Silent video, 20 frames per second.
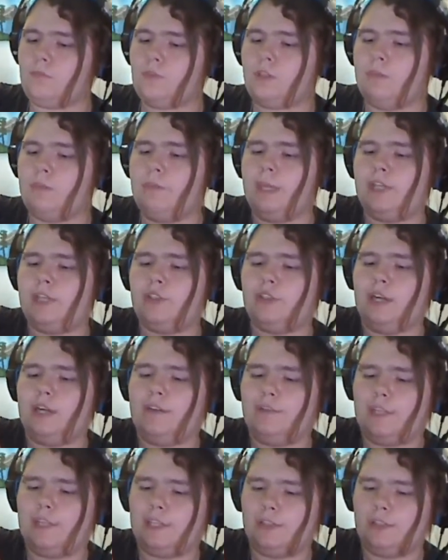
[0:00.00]
Make sure
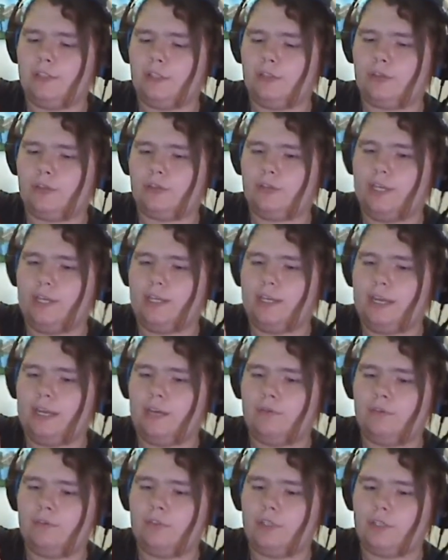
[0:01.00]
everything's all straightened
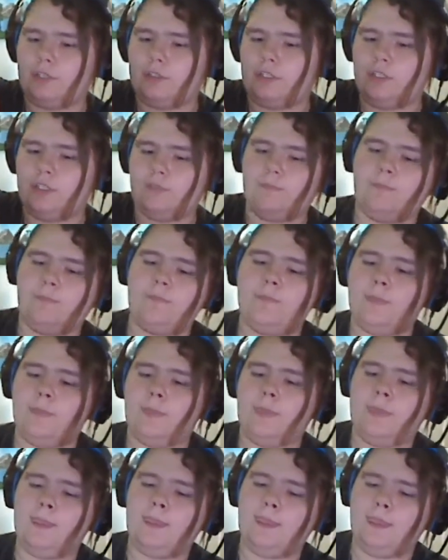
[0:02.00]
out and junk.
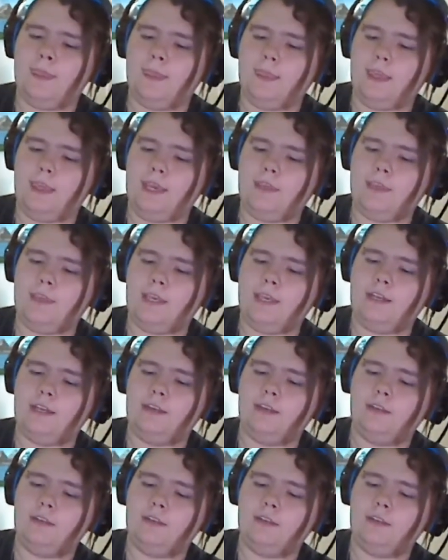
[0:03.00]
And then